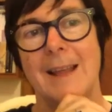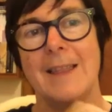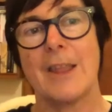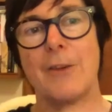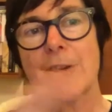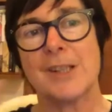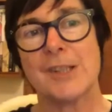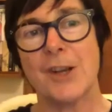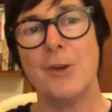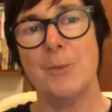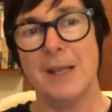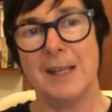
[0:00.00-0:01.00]
there are
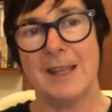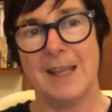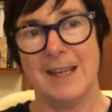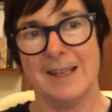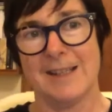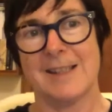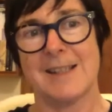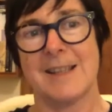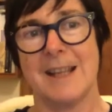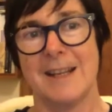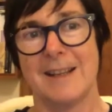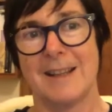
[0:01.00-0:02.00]
so many things
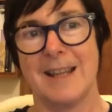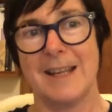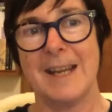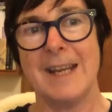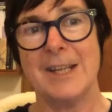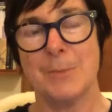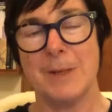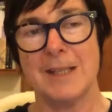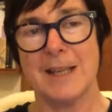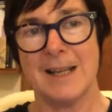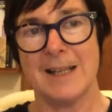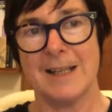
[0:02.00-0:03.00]
that, that need to be
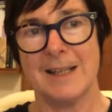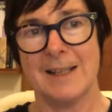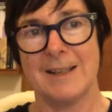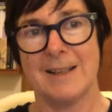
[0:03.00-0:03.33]
done